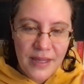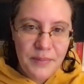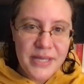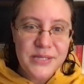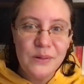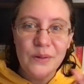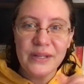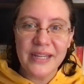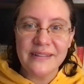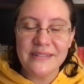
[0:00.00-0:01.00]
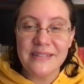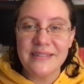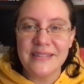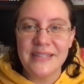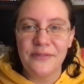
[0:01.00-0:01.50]
makes you look at
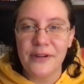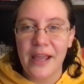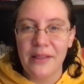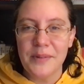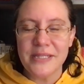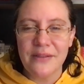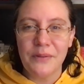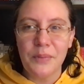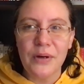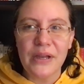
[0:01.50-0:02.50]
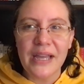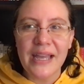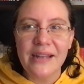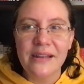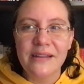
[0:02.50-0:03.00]
different elements of the book.
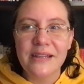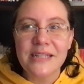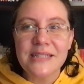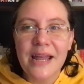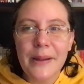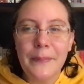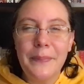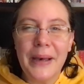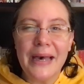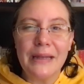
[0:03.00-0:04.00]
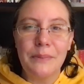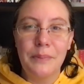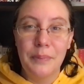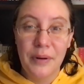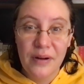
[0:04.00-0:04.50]
And it's not a bad
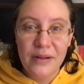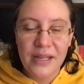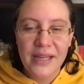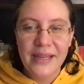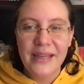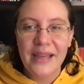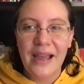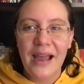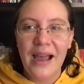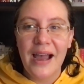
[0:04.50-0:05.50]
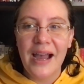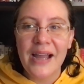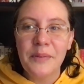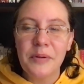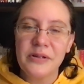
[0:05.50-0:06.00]
book.
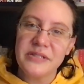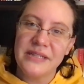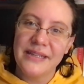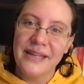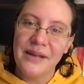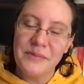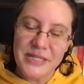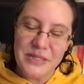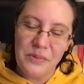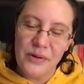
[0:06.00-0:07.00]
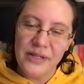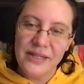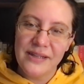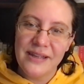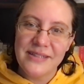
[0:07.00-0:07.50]
I personally am
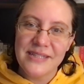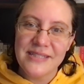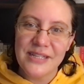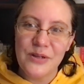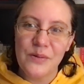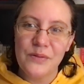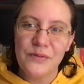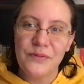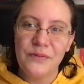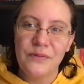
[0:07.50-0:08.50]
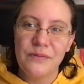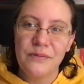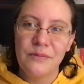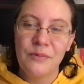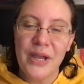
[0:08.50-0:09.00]
disappointed. And since I don't
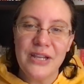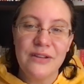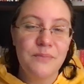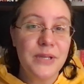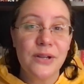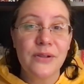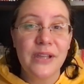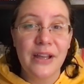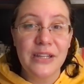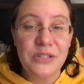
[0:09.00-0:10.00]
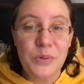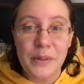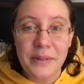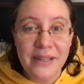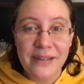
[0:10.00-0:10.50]
rate purely on
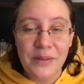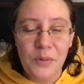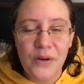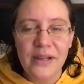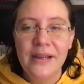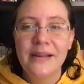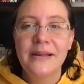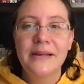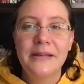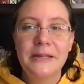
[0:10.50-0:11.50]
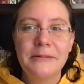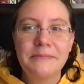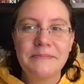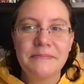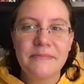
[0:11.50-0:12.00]
enjoyment anymore,
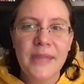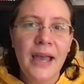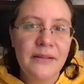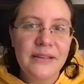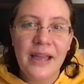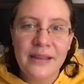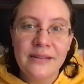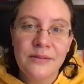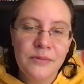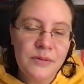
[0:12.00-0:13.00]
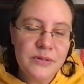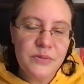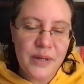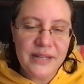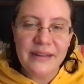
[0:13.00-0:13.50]
yeah, I, it, it
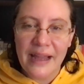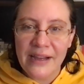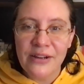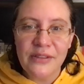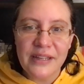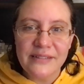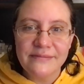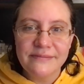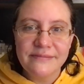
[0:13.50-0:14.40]
was rated higher than